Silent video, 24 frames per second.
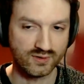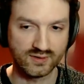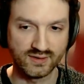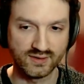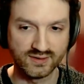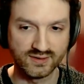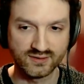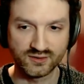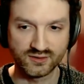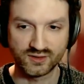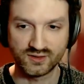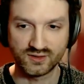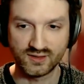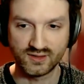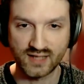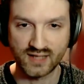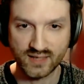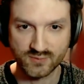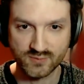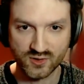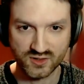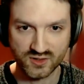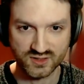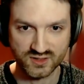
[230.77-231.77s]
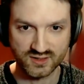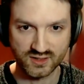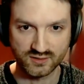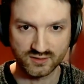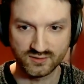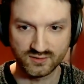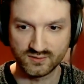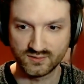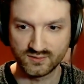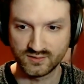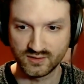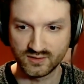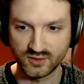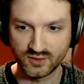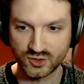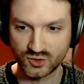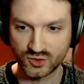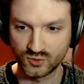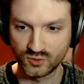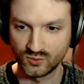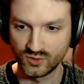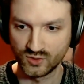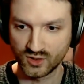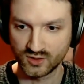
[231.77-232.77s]
internal libraries that they
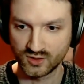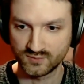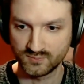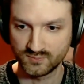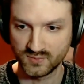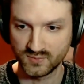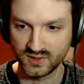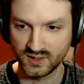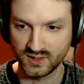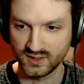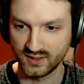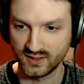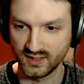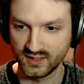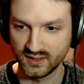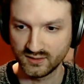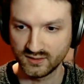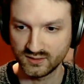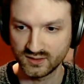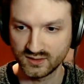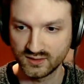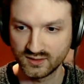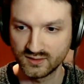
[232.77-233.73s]
should not be linked.